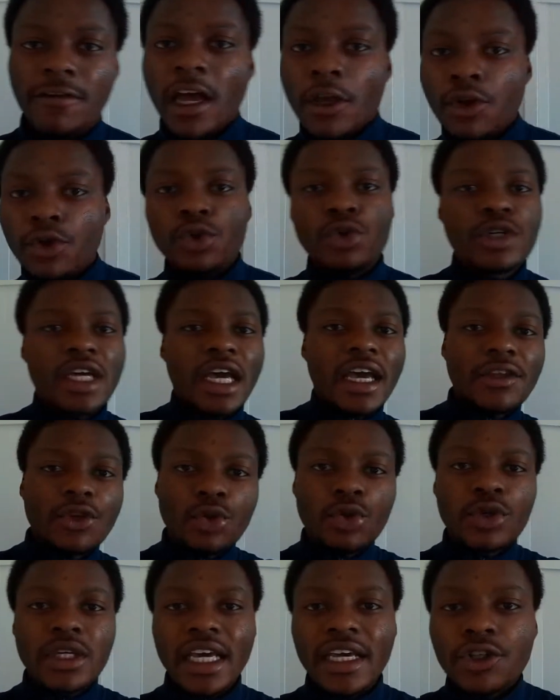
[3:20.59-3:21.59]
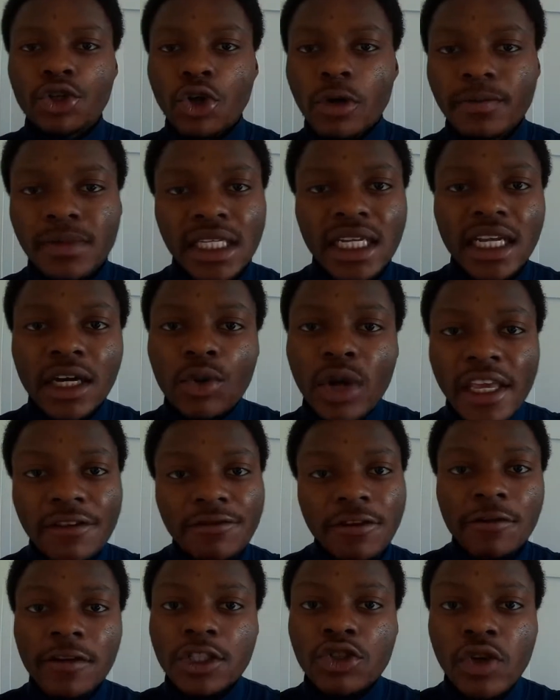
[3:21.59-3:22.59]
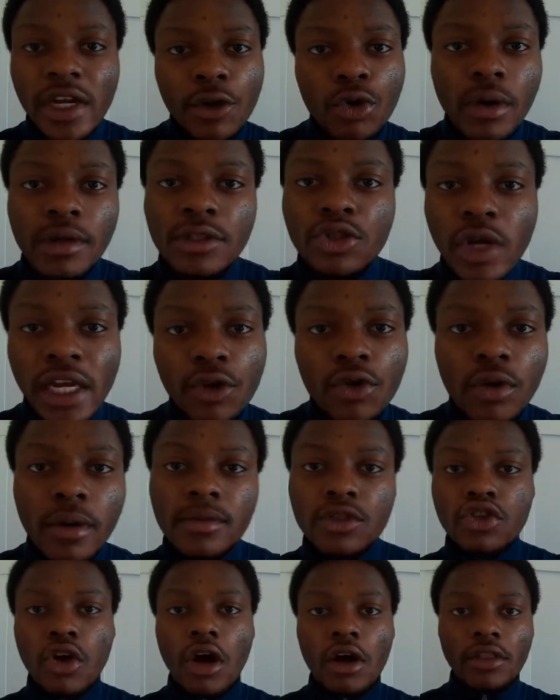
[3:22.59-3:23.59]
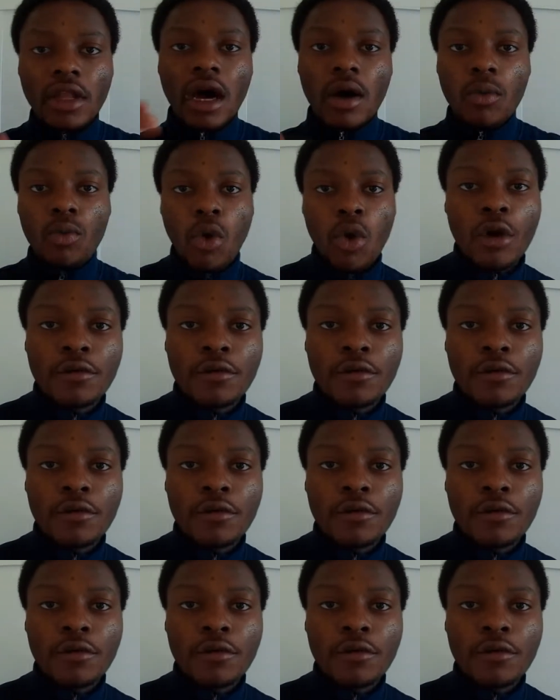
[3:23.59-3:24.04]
You get dumped in the grave. If you're straight up, stop that war.